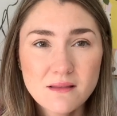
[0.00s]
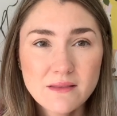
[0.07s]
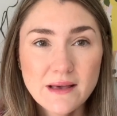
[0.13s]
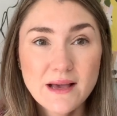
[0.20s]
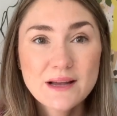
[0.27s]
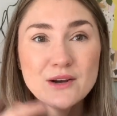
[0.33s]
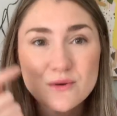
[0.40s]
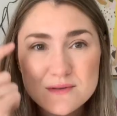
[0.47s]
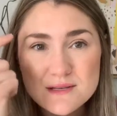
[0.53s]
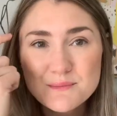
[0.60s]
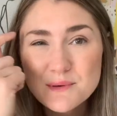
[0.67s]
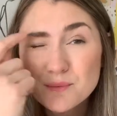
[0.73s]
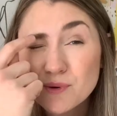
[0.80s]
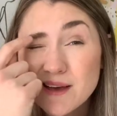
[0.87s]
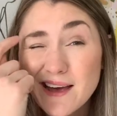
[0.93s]
Like I know some
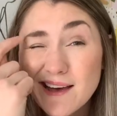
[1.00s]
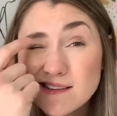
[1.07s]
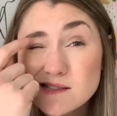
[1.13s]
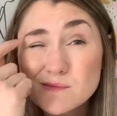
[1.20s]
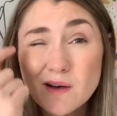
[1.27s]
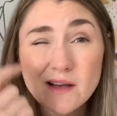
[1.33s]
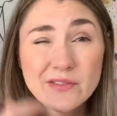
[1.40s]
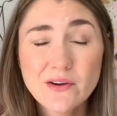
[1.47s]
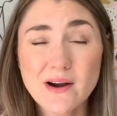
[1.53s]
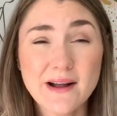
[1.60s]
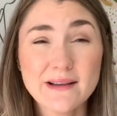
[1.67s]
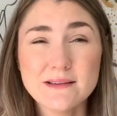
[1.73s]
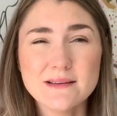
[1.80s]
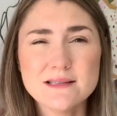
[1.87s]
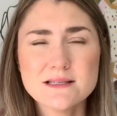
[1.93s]
people get eczema on their
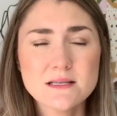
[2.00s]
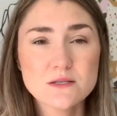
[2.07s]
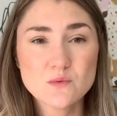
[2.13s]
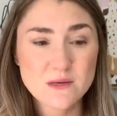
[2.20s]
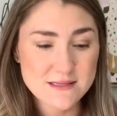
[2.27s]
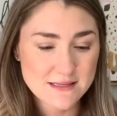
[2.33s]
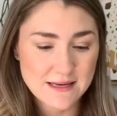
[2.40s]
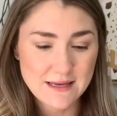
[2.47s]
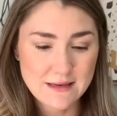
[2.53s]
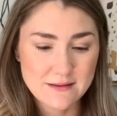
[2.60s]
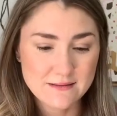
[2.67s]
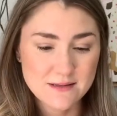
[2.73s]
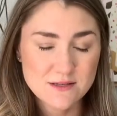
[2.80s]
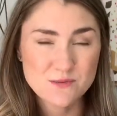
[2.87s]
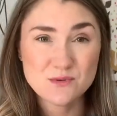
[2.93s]
eyelids. This wasn't it.
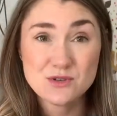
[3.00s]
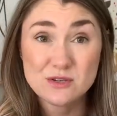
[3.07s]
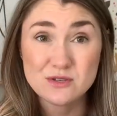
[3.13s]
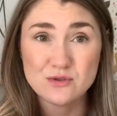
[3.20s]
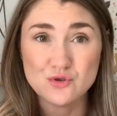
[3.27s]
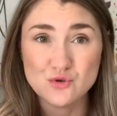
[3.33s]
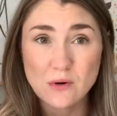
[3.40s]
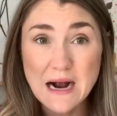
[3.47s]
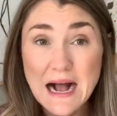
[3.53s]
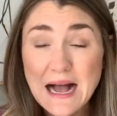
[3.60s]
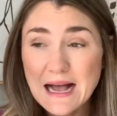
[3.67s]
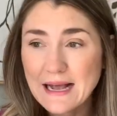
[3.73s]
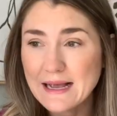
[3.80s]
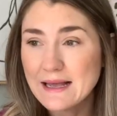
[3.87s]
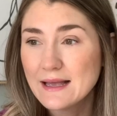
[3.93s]
This was just
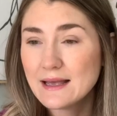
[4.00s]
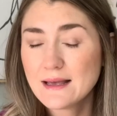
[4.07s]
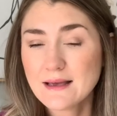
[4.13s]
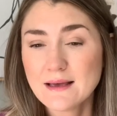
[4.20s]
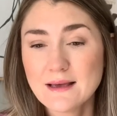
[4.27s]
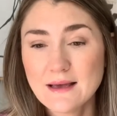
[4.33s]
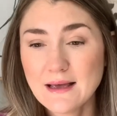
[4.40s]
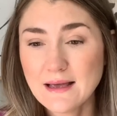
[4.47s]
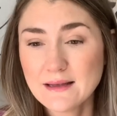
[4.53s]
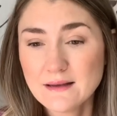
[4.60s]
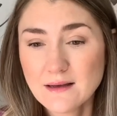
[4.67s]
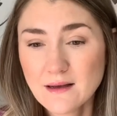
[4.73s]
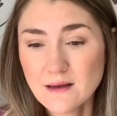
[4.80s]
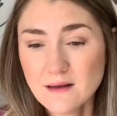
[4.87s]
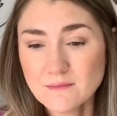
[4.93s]
dry. And
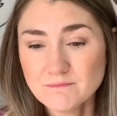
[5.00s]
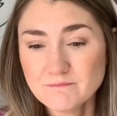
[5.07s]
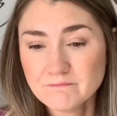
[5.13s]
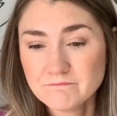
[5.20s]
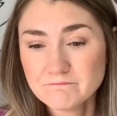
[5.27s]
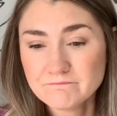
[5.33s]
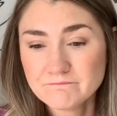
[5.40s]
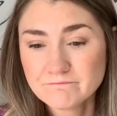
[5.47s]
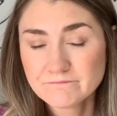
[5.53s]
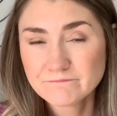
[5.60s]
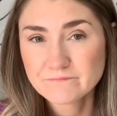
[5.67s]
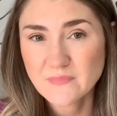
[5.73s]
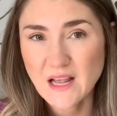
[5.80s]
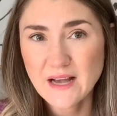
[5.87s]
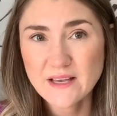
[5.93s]
um,
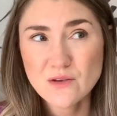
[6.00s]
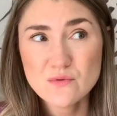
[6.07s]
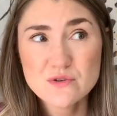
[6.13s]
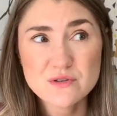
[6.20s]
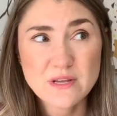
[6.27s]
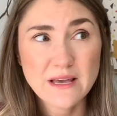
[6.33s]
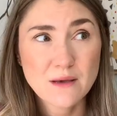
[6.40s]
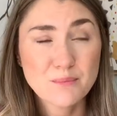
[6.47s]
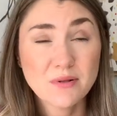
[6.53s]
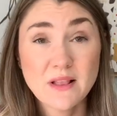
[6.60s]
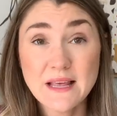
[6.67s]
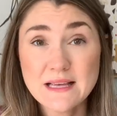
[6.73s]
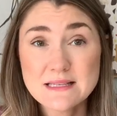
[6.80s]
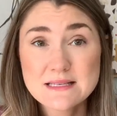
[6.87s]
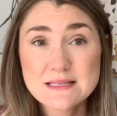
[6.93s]
I used like
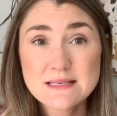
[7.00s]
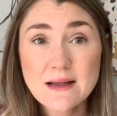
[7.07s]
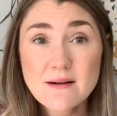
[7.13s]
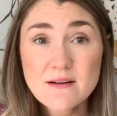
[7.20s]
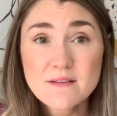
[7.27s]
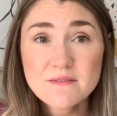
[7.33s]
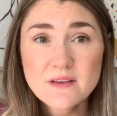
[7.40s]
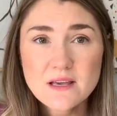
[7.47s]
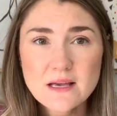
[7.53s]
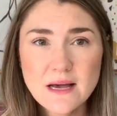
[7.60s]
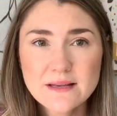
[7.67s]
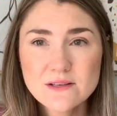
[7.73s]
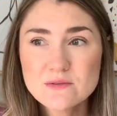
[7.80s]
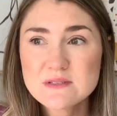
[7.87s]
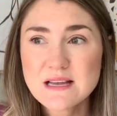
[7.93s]
plain CeraVe. I
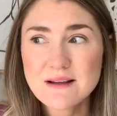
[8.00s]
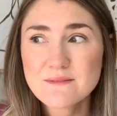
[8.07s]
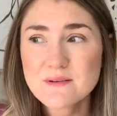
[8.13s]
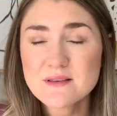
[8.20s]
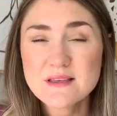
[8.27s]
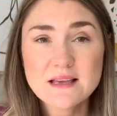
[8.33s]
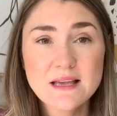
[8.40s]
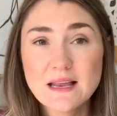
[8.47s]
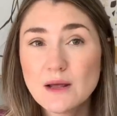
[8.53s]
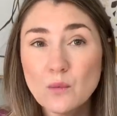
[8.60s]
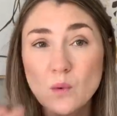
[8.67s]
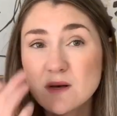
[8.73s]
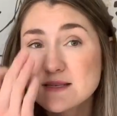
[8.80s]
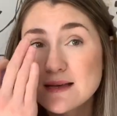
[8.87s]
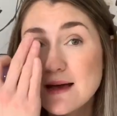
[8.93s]
used everything and it
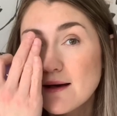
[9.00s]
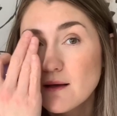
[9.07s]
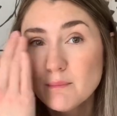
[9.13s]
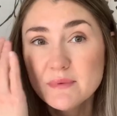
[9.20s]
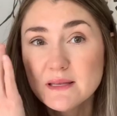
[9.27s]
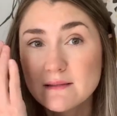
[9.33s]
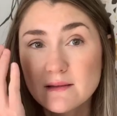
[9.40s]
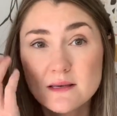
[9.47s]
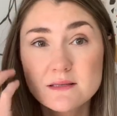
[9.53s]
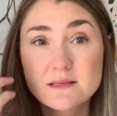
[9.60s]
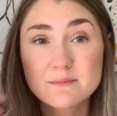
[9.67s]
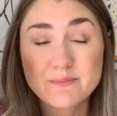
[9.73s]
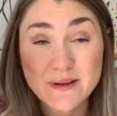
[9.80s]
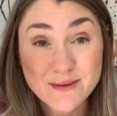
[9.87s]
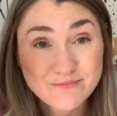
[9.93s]
wasn't helping this,
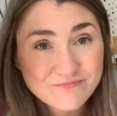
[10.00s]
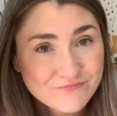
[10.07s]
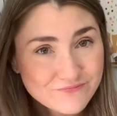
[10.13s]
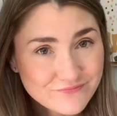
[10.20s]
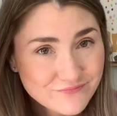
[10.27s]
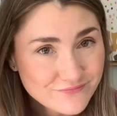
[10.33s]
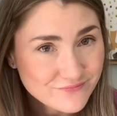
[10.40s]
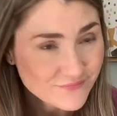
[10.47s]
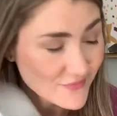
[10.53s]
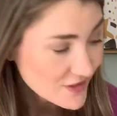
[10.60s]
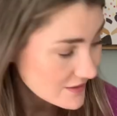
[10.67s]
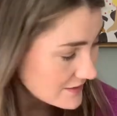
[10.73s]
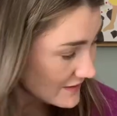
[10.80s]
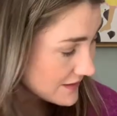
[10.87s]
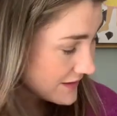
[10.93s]
but
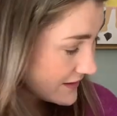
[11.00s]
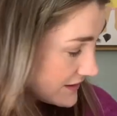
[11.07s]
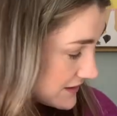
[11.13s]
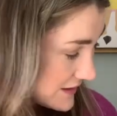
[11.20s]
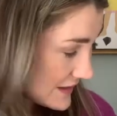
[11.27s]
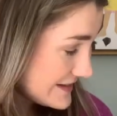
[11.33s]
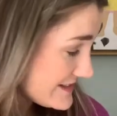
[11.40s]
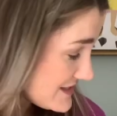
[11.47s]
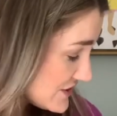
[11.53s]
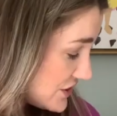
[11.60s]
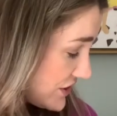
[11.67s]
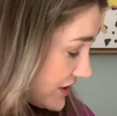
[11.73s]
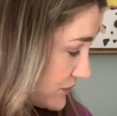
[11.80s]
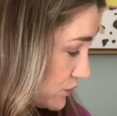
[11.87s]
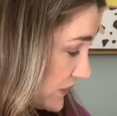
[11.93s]
it's
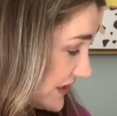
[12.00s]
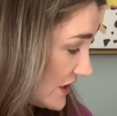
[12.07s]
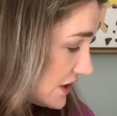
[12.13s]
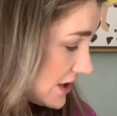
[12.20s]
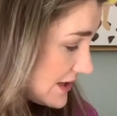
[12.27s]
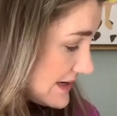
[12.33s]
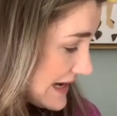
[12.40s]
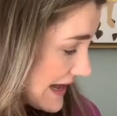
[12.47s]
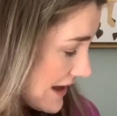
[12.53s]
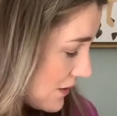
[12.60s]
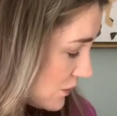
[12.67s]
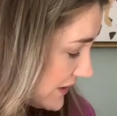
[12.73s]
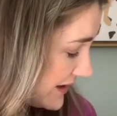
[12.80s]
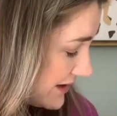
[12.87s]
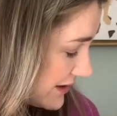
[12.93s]
good. We good now.
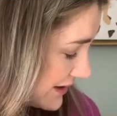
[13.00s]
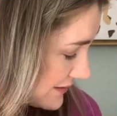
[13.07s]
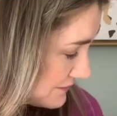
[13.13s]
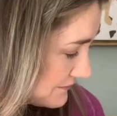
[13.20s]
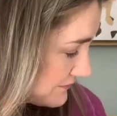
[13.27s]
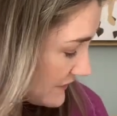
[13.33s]
We good.